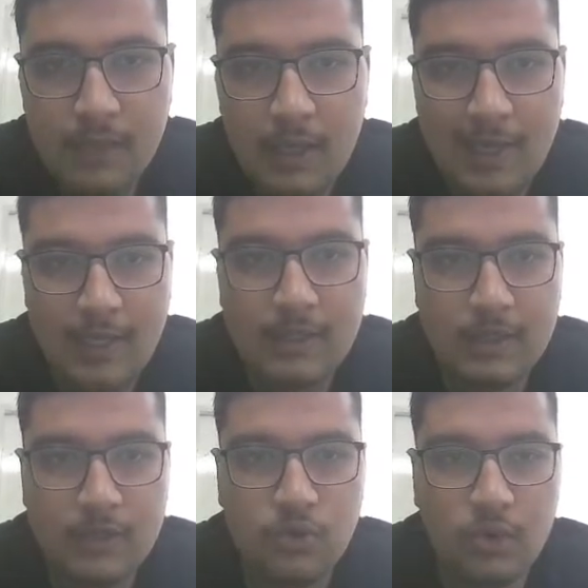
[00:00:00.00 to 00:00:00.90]
like
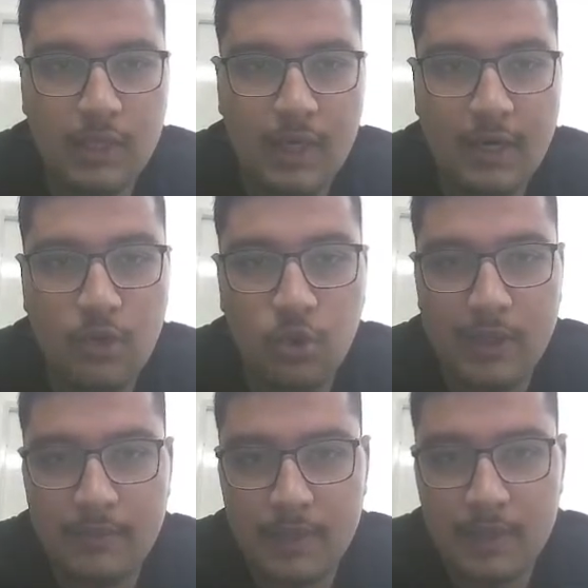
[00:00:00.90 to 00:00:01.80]
the total are
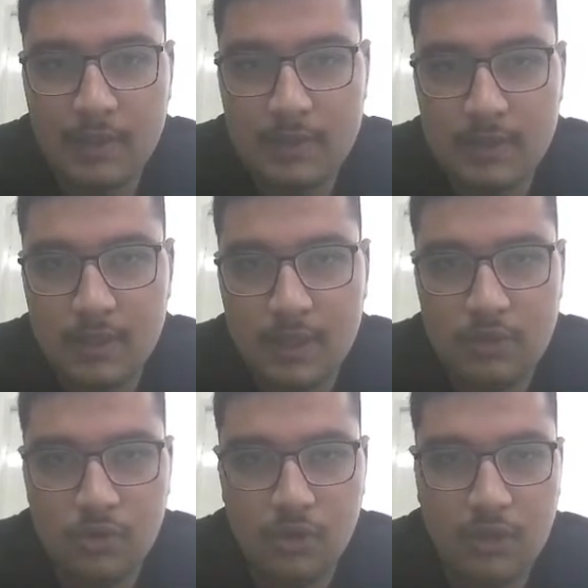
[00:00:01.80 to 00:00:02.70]
2n pairs,
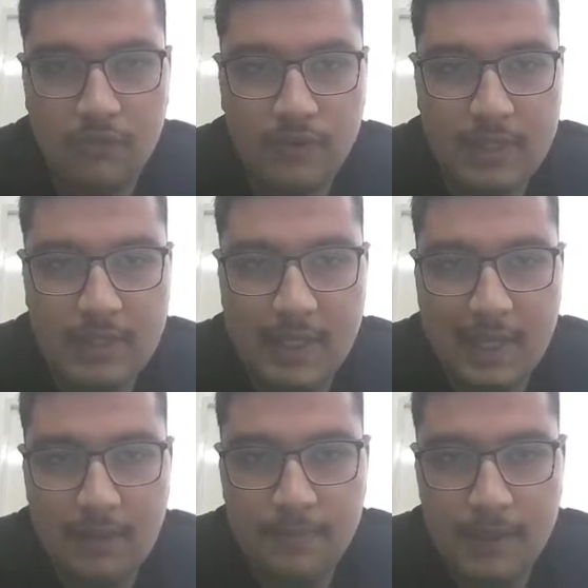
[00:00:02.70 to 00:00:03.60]
so the first
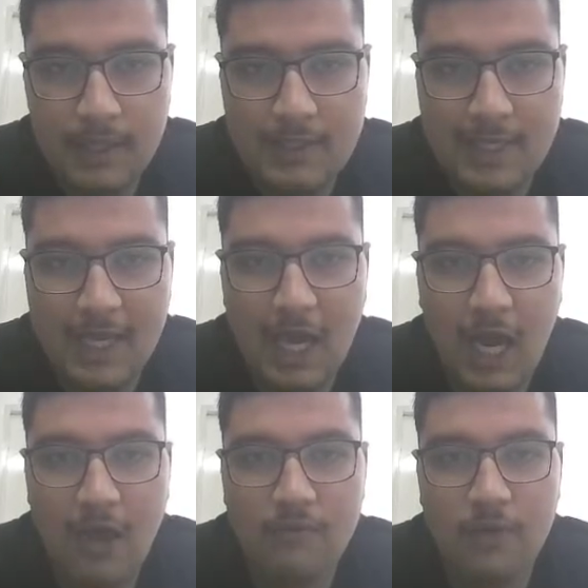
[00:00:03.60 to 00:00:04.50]
n pairs, like
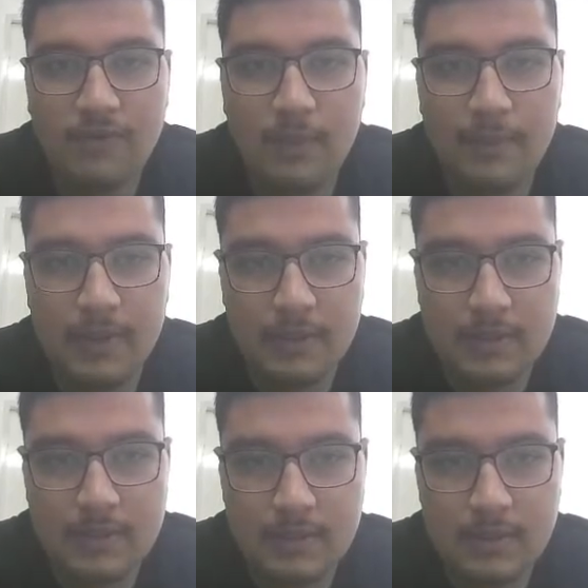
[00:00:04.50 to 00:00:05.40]
half of the
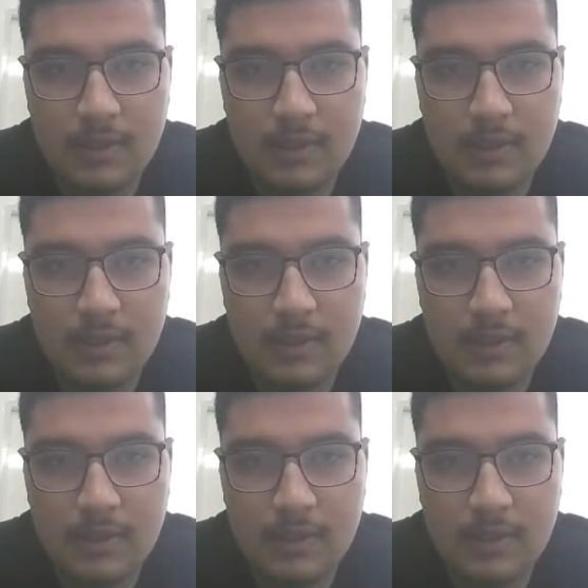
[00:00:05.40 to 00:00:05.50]
pairs,